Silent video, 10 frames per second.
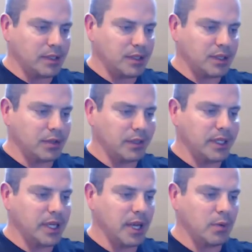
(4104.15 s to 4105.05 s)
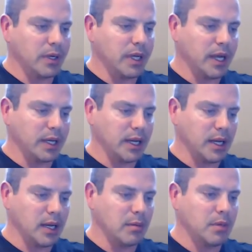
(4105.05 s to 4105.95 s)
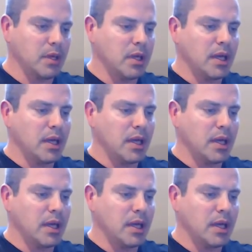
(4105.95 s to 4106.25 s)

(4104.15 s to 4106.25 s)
Just go to leehayward.com,